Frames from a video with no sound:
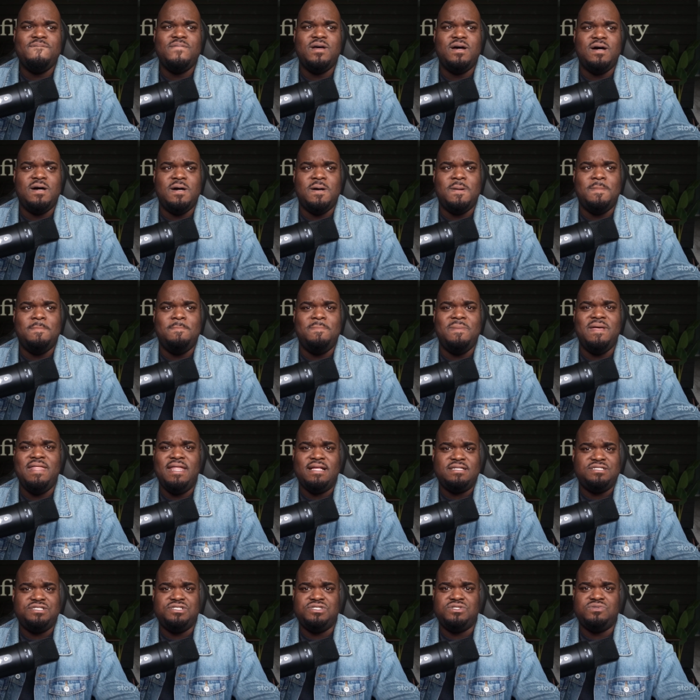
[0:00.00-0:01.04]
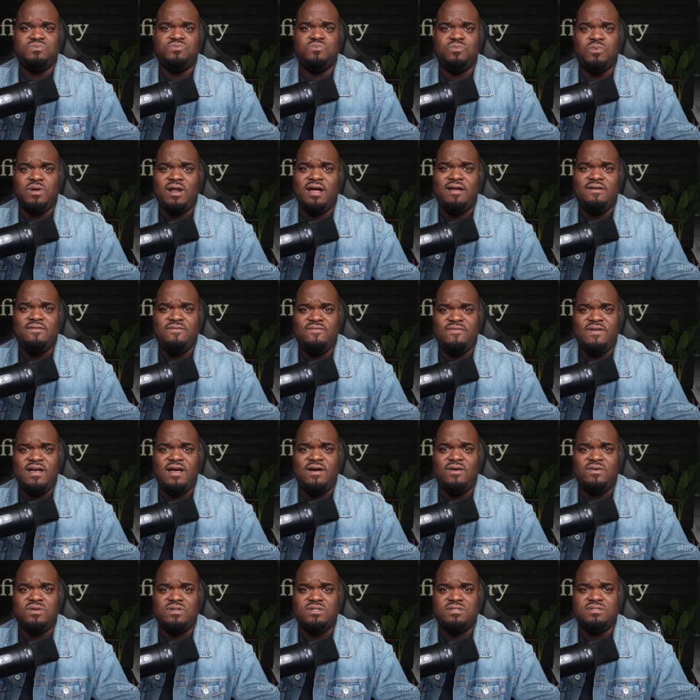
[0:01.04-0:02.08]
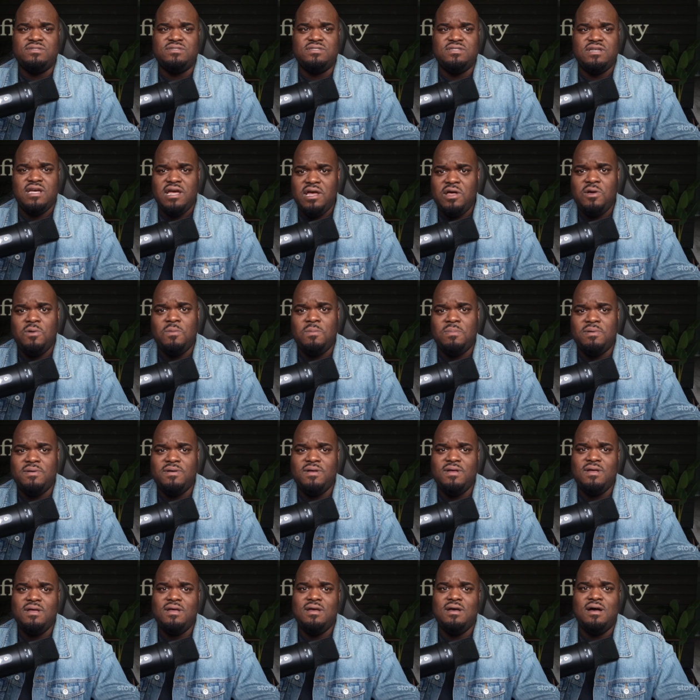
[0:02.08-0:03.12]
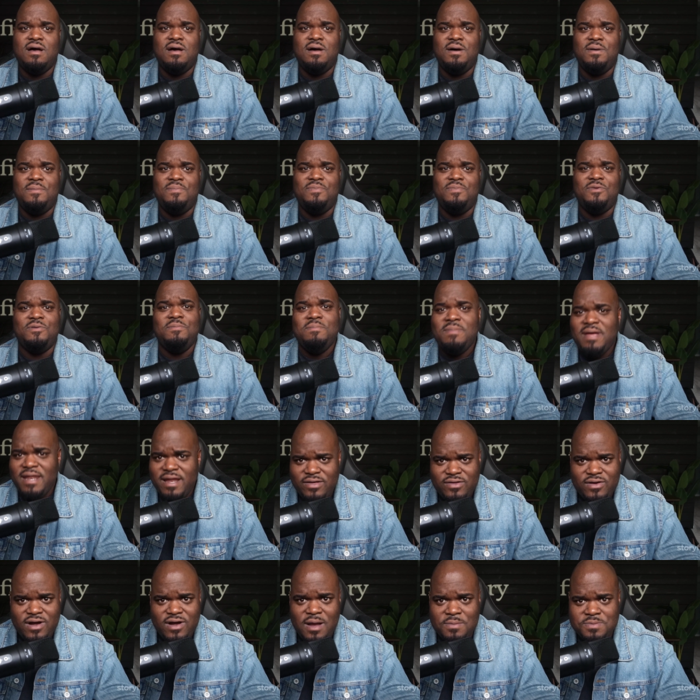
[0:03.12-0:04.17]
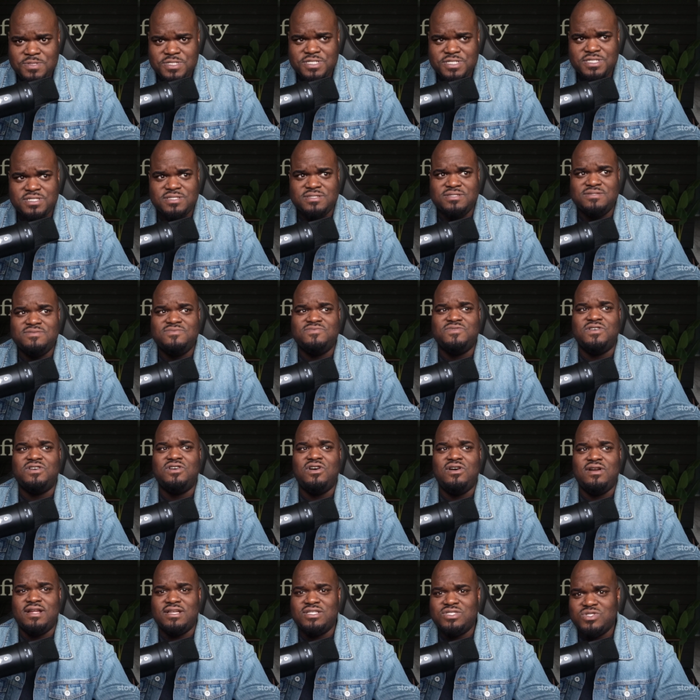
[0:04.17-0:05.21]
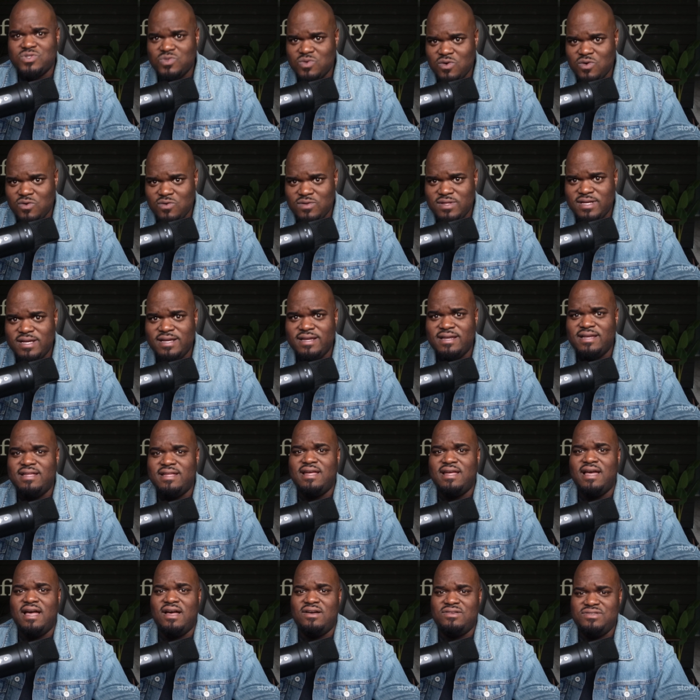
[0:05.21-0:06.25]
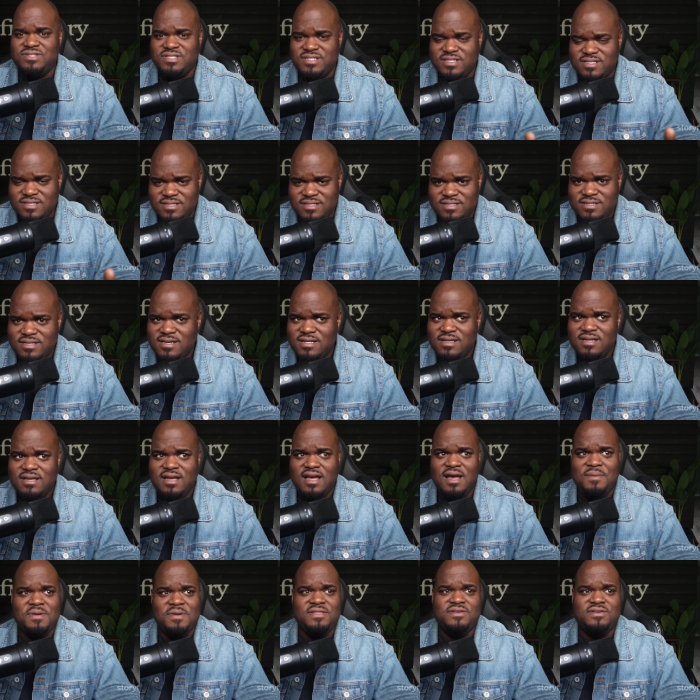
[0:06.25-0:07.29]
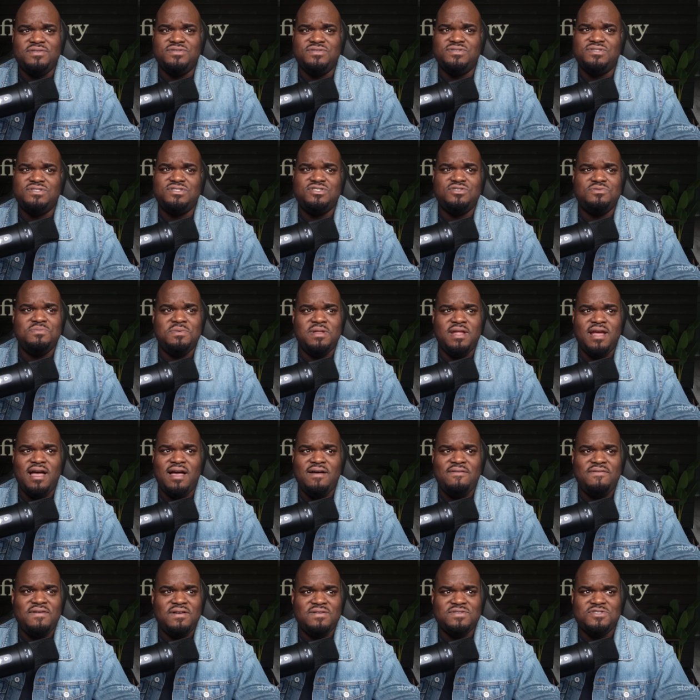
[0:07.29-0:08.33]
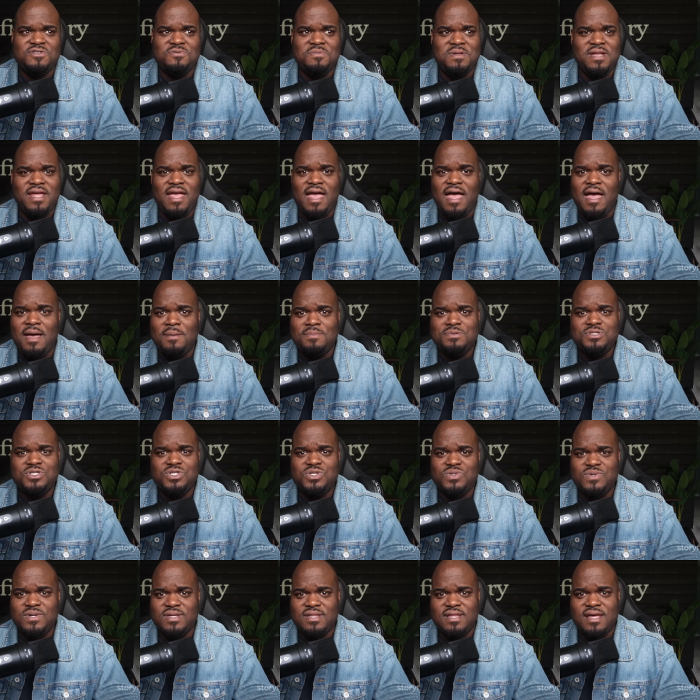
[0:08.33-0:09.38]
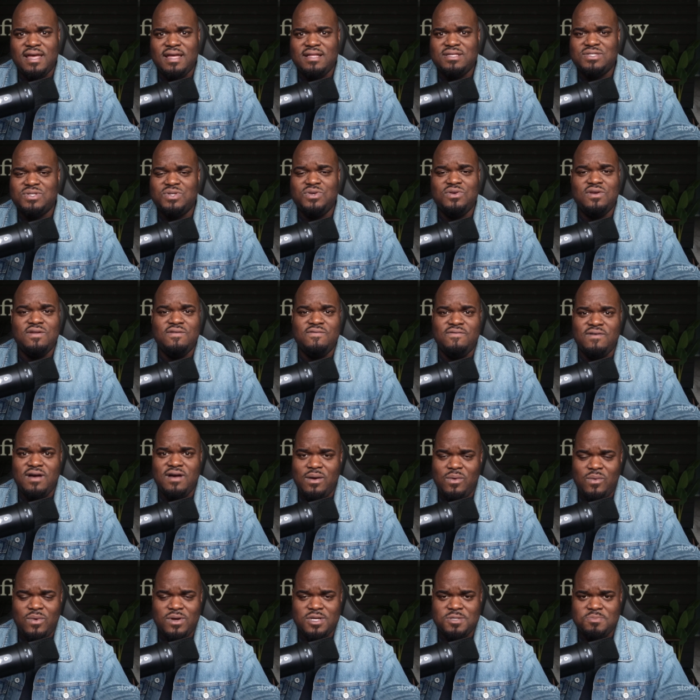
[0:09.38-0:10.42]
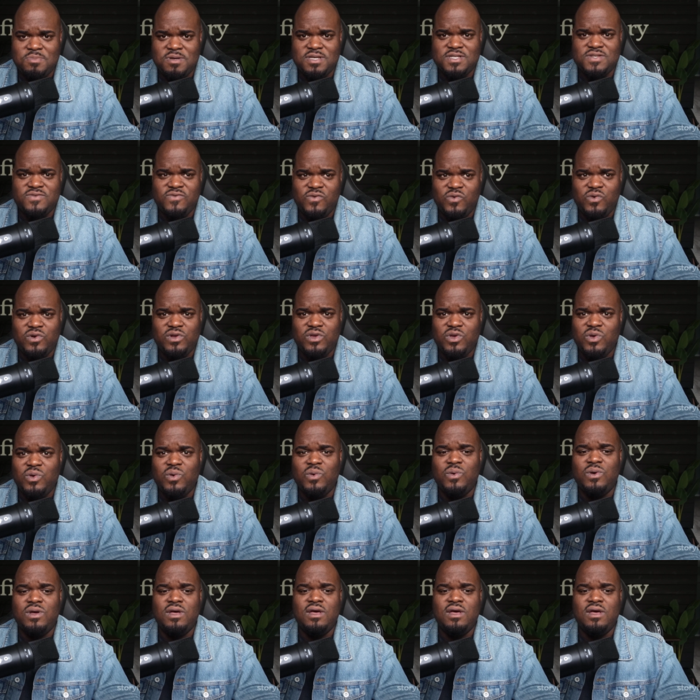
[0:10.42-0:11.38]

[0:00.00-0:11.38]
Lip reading: And that's just what I've found to help. There are many other options regarding scrolling and how to, there's so many, I found so many apps doing that. So you could find what works best for you.